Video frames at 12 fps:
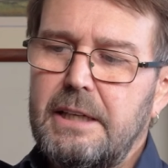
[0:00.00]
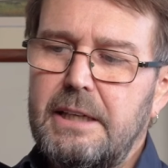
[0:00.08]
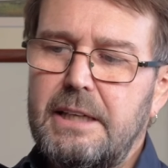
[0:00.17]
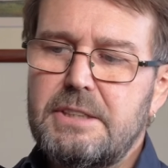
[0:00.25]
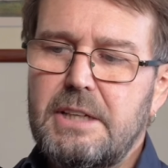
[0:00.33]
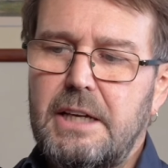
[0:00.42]

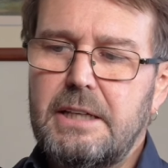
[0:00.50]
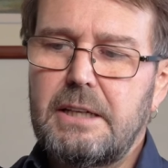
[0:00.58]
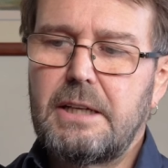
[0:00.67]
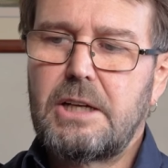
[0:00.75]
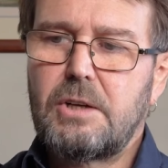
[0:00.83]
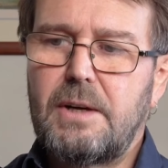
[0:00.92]
is I
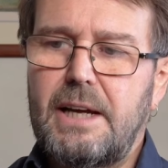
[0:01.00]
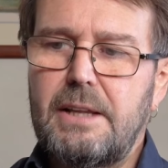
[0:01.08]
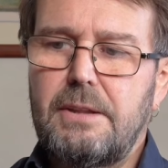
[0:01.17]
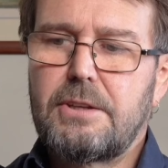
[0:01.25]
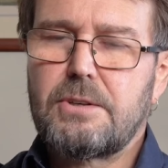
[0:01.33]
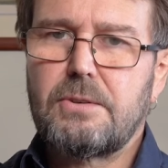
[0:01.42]
can
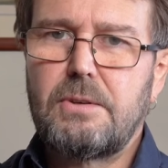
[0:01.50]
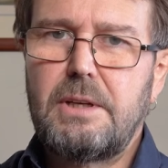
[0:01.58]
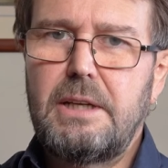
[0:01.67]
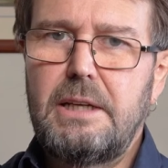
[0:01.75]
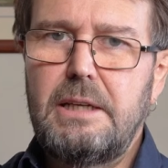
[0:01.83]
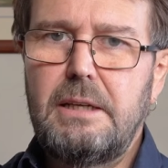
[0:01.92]
create
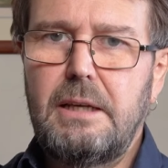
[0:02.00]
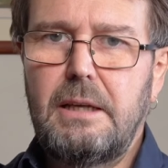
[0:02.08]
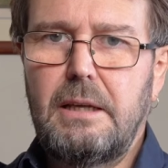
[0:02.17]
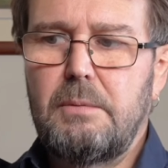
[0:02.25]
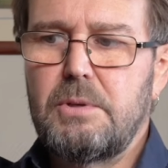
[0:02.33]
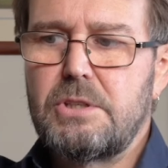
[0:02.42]
3
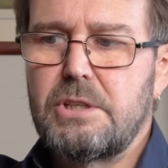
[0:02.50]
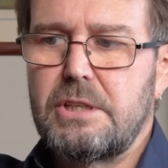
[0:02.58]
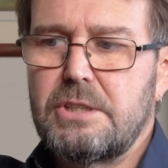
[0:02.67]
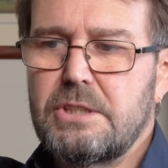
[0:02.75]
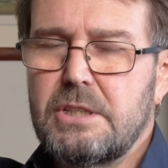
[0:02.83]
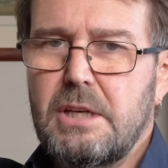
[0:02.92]

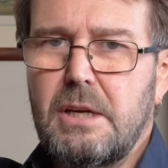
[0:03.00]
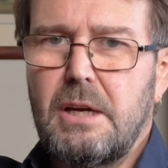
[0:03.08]
images